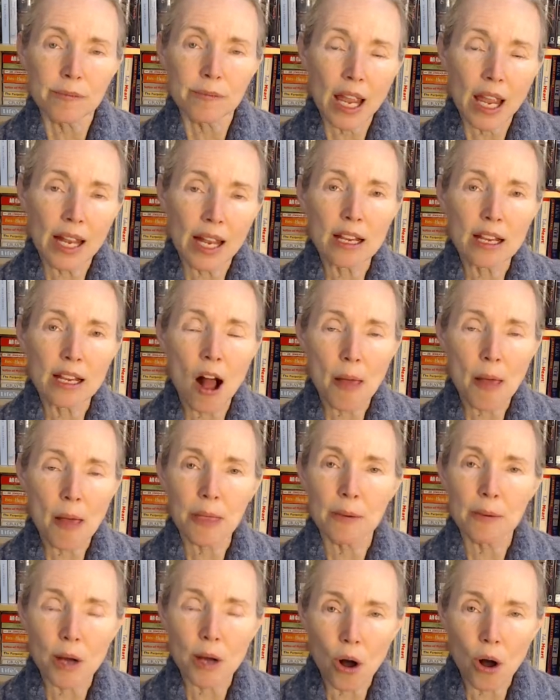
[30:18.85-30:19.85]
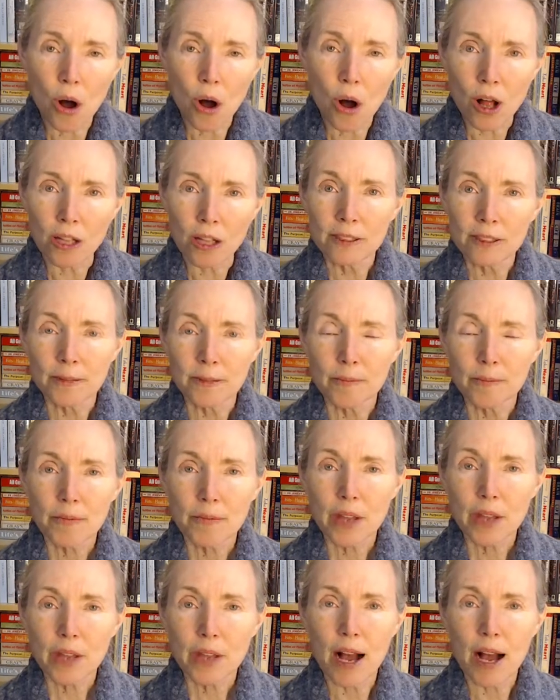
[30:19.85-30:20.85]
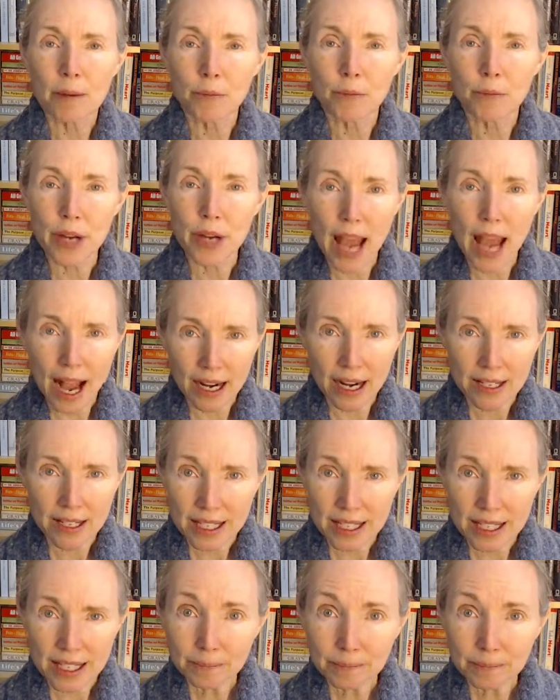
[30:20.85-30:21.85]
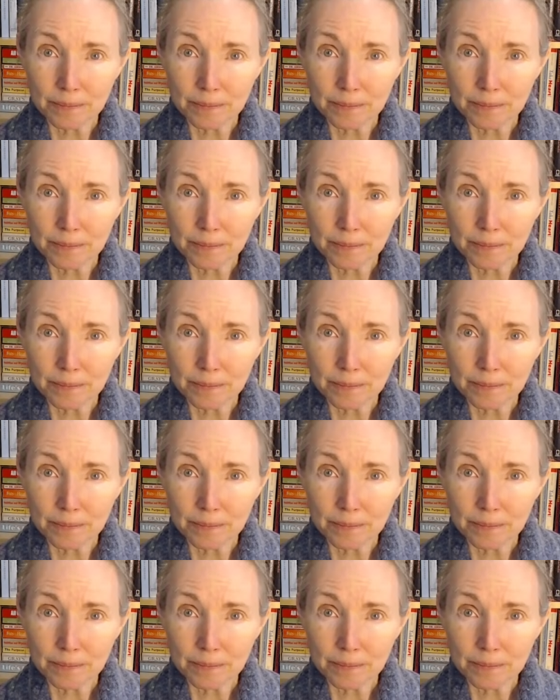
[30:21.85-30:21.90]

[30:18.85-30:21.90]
And he got them all reacting.